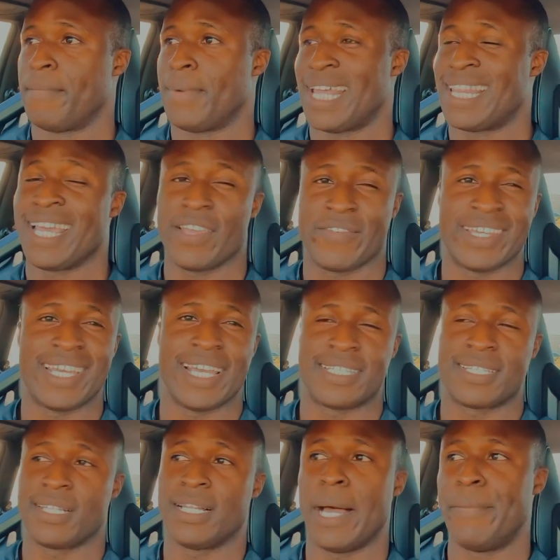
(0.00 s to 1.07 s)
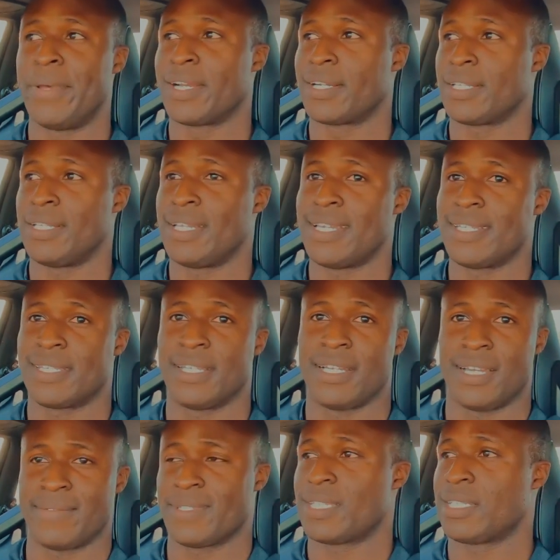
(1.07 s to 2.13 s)
I think if it gets a lot bigger than this, then
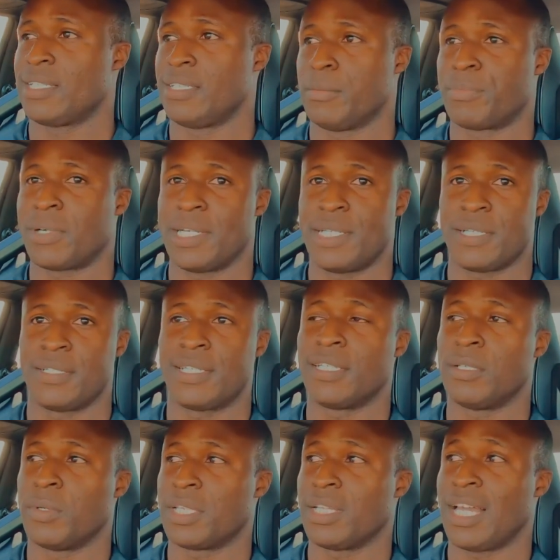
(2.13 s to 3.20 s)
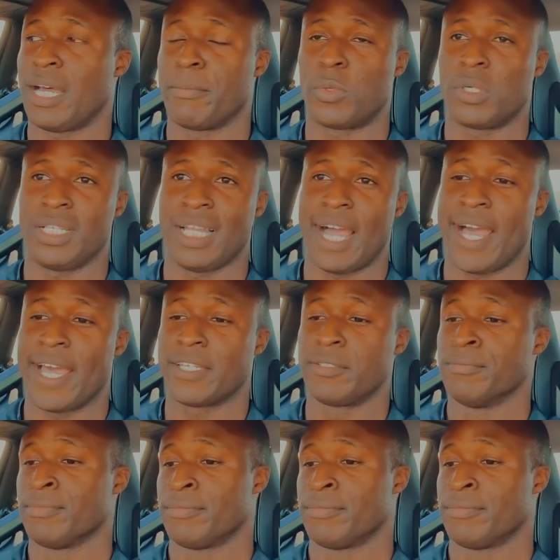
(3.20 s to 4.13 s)
obviously you'll probably start dealing with a lot more lag.